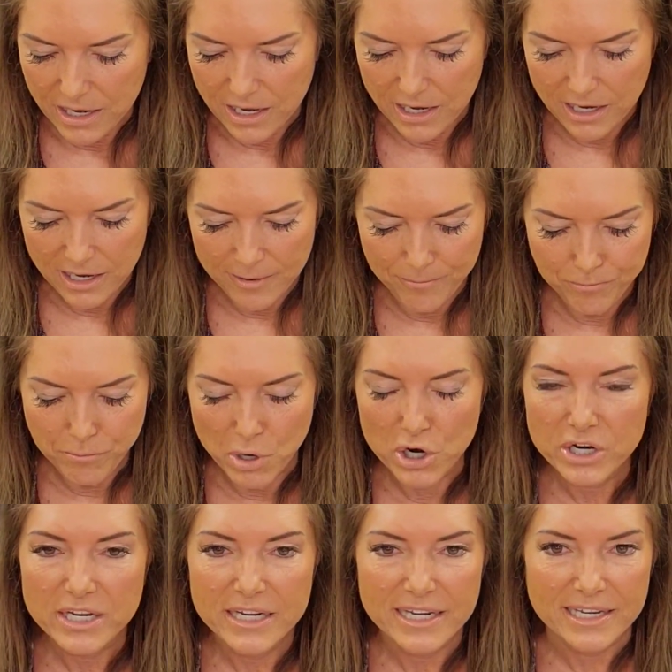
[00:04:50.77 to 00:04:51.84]

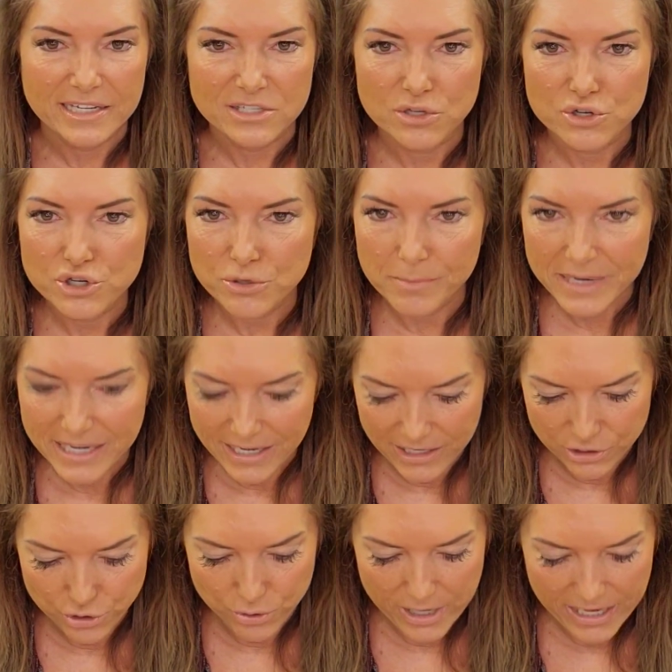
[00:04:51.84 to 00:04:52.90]
Marketing, social
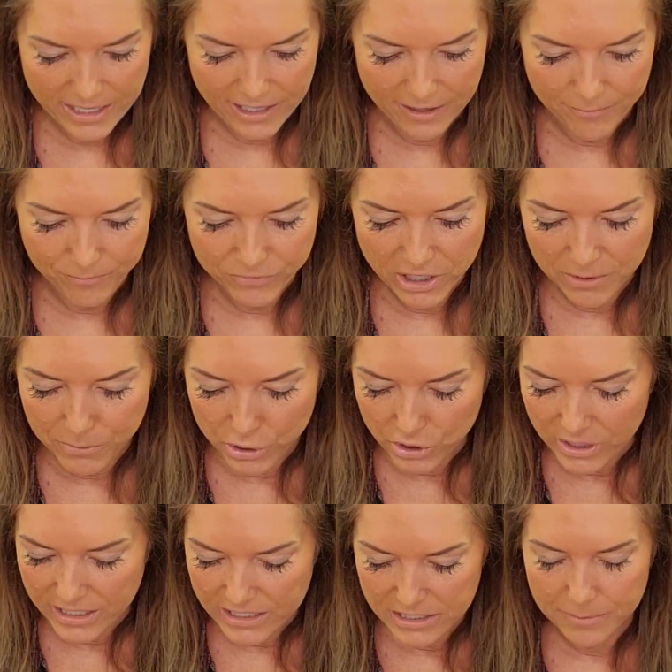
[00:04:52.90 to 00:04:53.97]
media training,
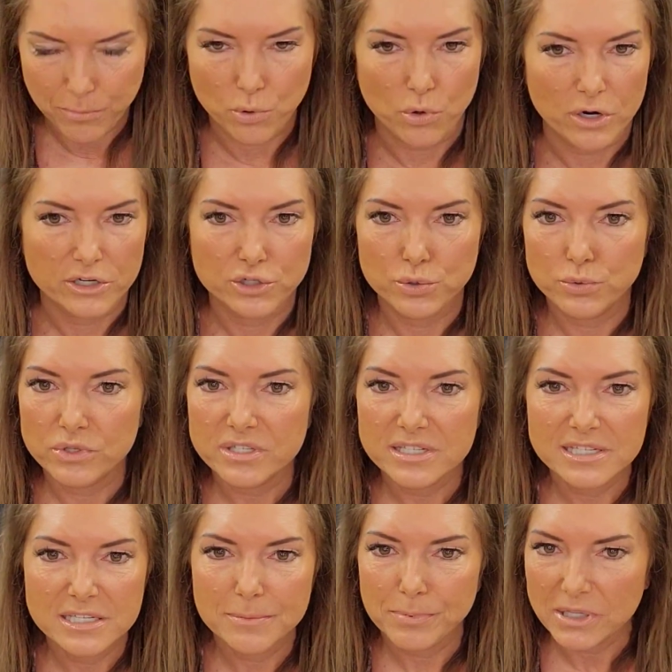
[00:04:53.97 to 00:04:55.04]
community support, tools
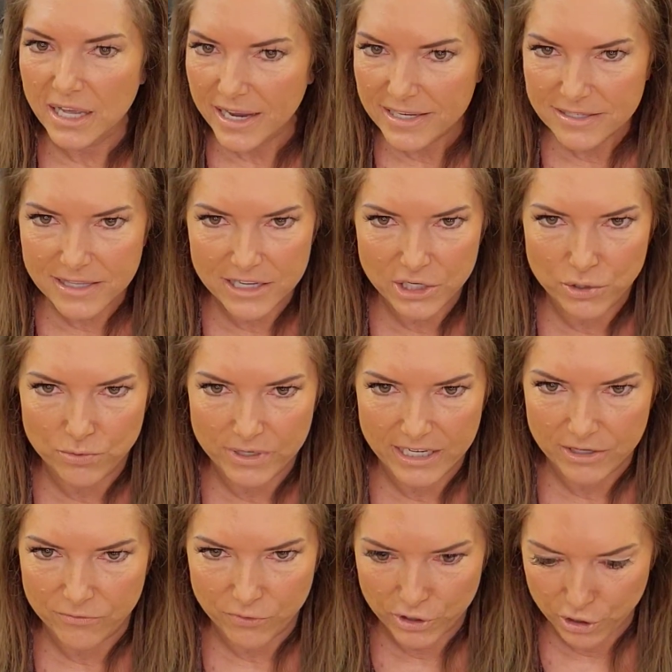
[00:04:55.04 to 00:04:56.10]
and supplies that you
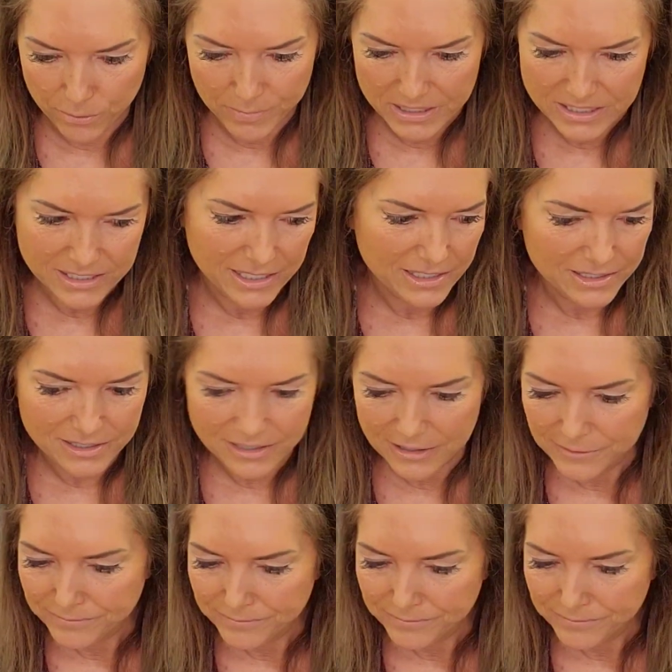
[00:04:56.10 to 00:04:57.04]
need for your business.